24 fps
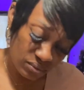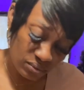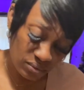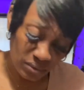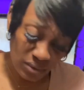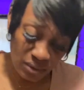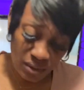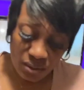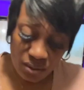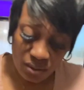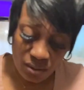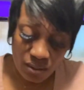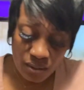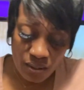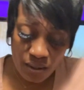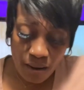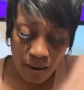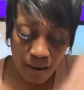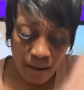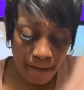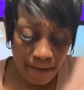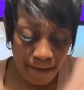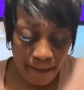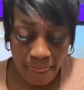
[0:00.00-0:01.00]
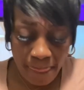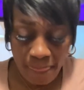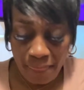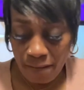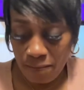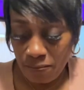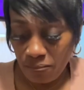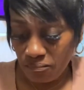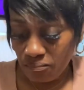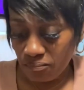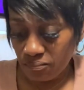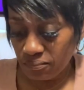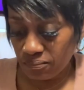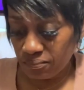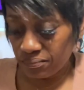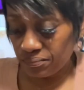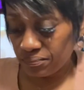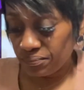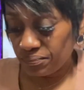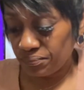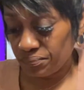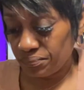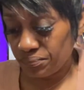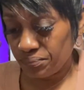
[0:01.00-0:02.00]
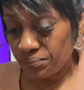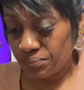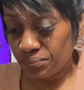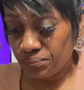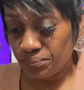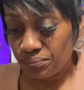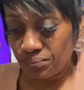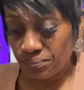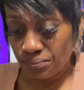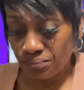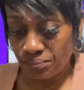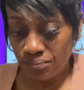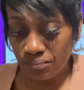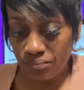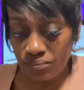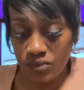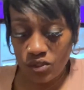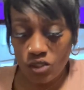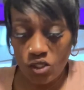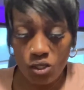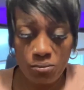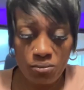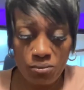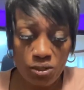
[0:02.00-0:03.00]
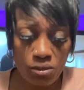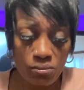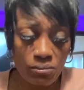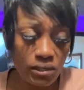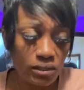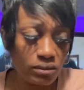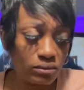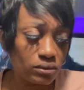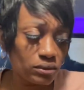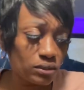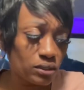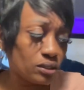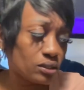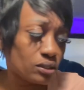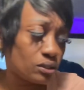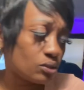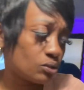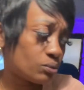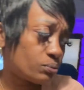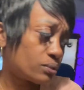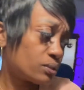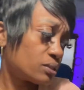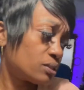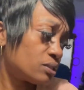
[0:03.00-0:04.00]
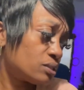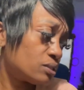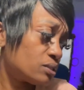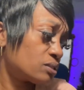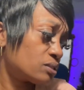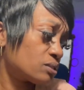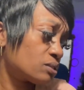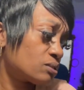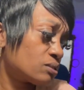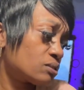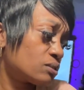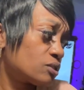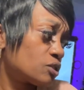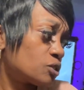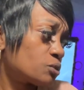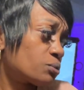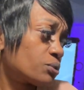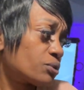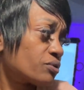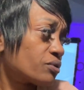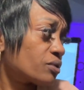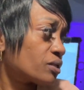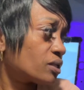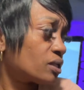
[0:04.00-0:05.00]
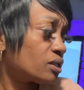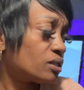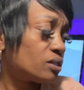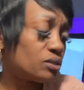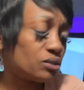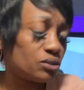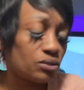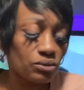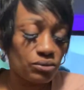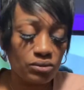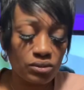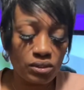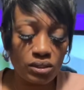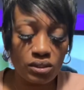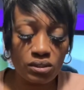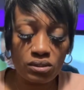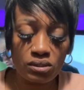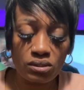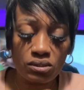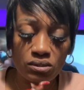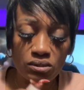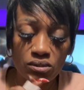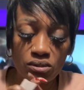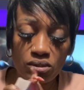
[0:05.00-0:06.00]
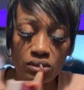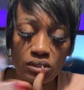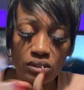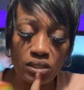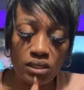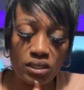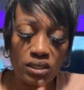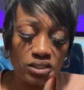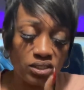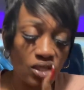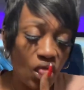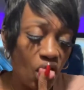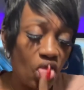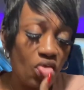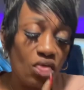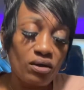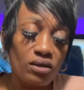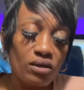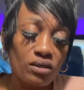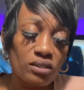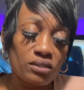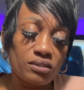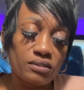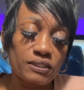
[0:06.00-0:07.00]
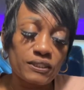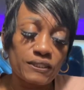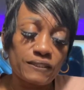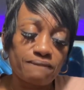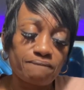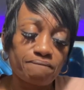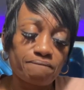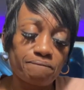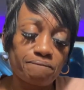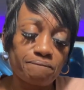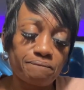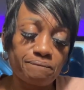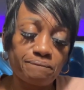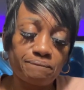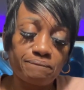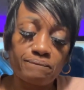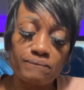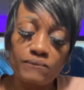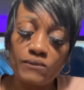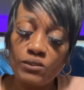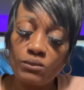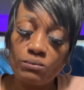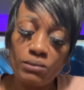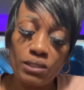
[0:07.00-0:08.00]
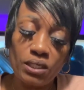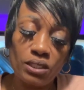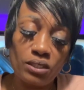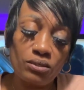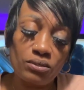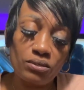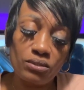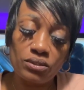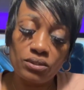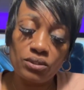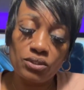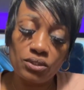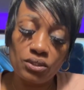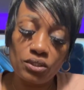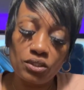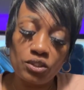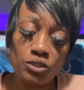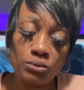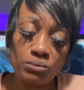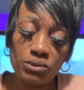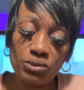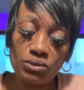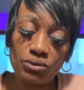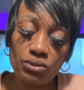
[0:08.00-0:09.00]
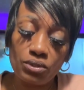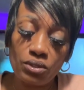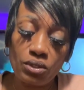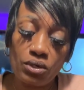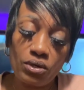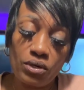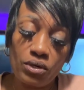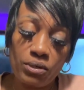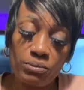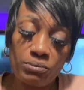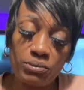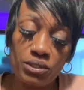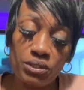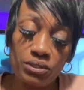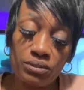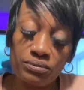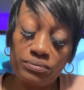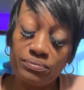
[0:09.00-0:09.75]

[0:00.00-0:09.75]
happened. Tell me about Leo, please. Holy Spirit, angels, answers to God. Somebody called judgment on the karmic.